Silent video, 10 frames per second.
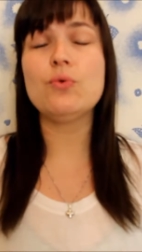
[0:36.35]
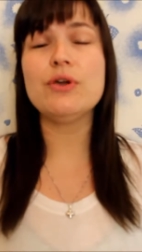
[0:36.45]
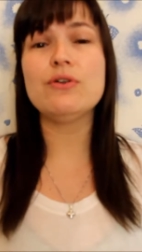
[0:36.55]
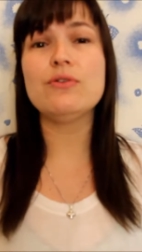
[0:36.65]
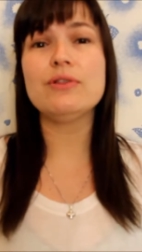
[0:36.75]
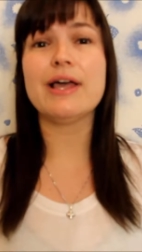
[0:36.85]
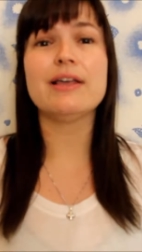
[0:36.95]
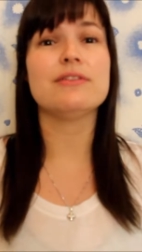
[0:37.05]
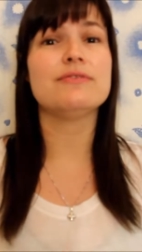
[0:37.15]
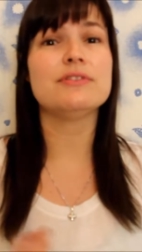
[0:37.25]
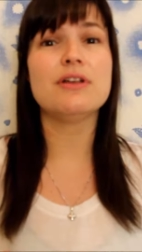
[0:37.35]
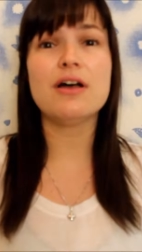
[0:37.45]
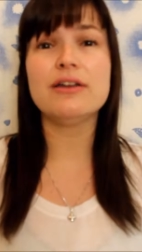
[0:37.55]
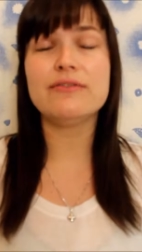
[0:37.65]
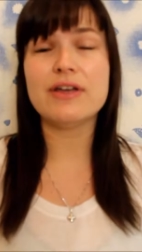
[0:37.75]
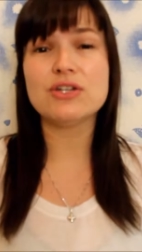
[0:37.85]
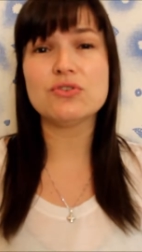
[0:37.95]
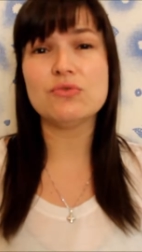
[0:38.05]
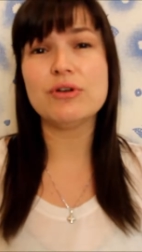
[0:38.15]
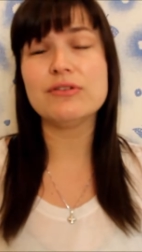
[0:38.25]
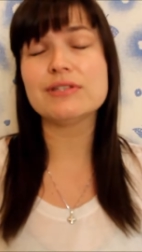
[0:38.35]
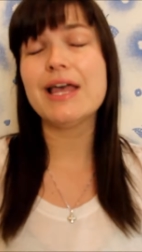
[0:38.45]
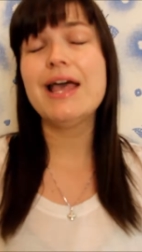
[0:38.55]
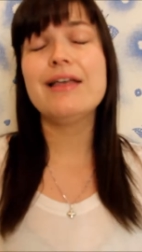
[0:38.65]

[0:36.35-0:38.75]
oil like the Fasali facial oils